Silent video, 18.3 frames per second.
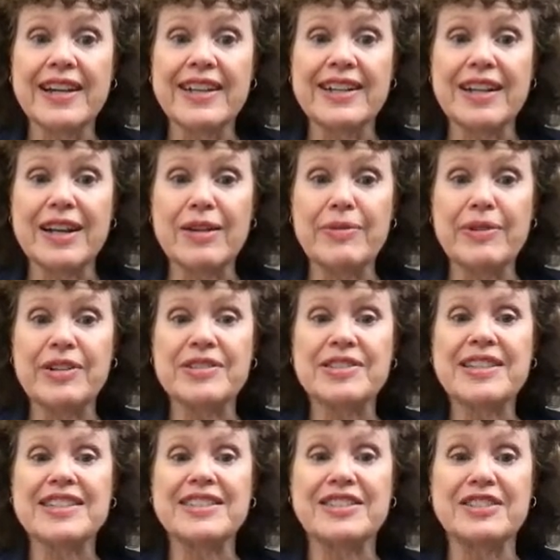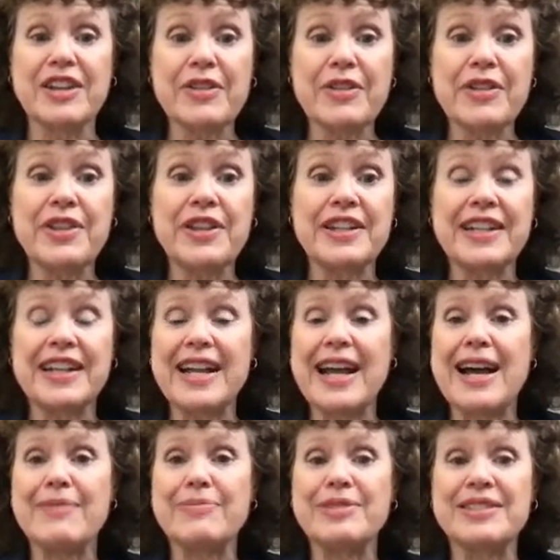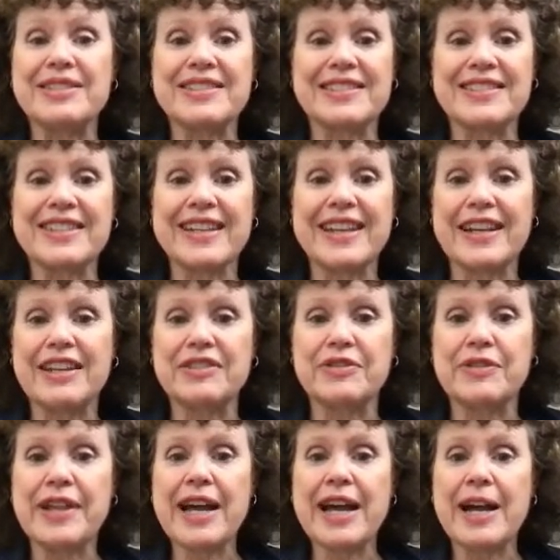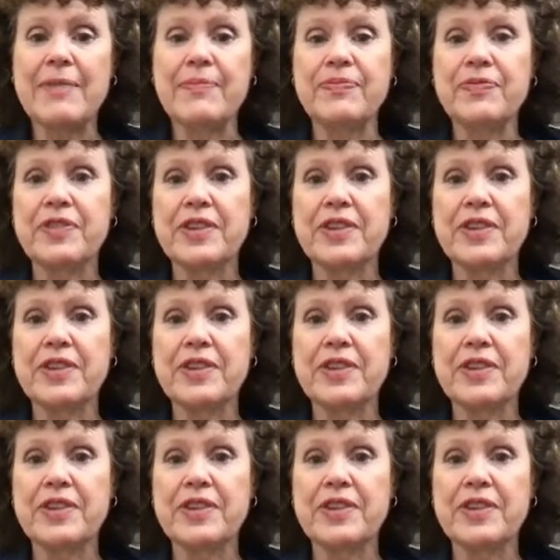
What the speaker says: because that's another thing that happens, is they can't do that.